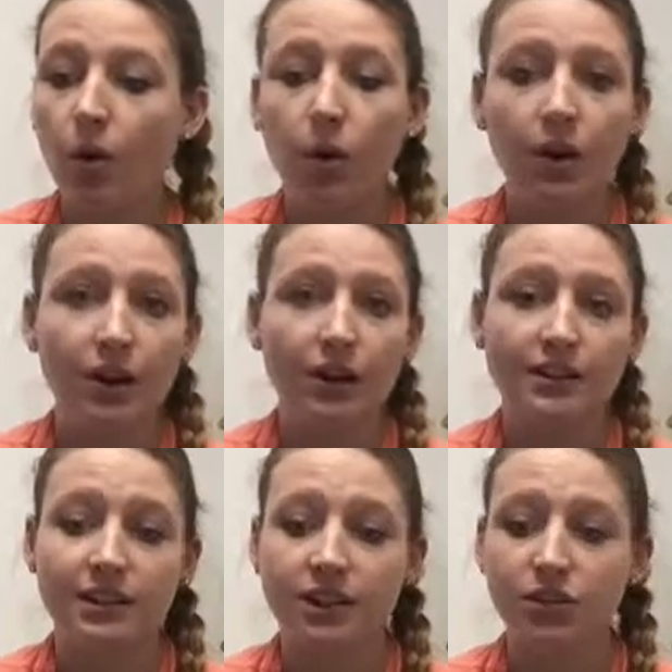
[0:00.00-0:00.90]
Or
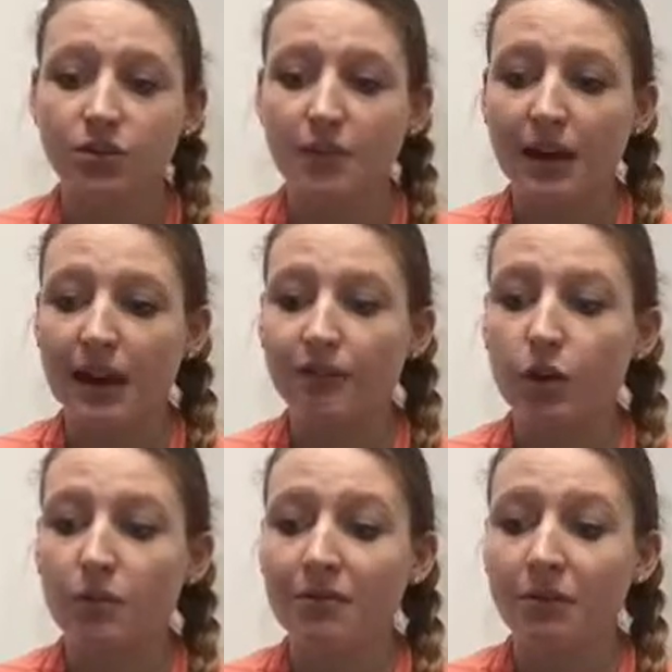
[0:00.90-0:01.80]
teachers may have
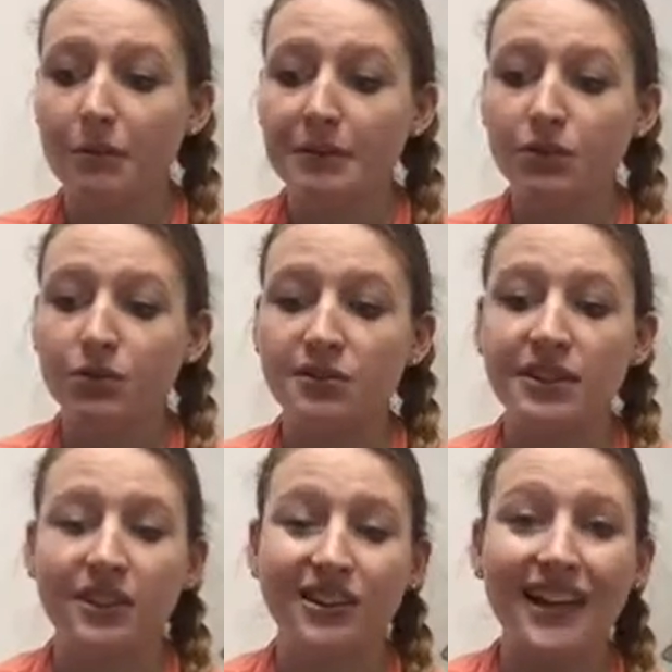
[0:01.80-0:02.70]
homophobic students
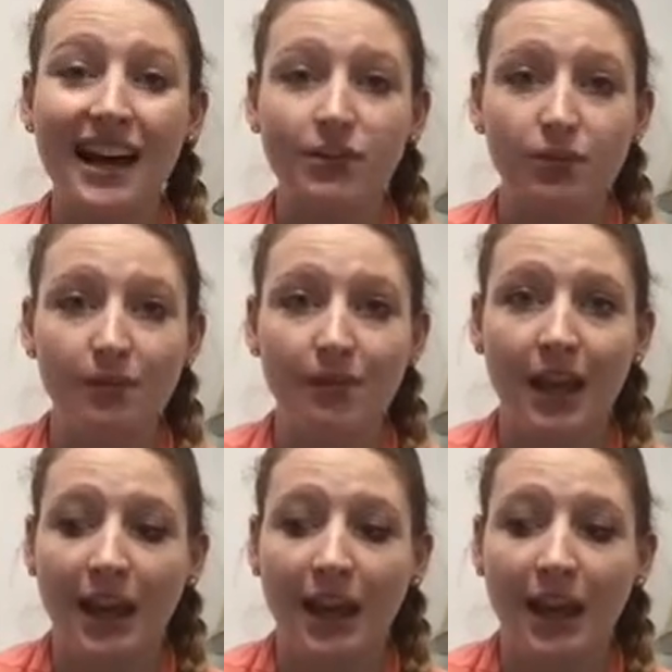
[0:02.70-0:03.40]
in their classroom,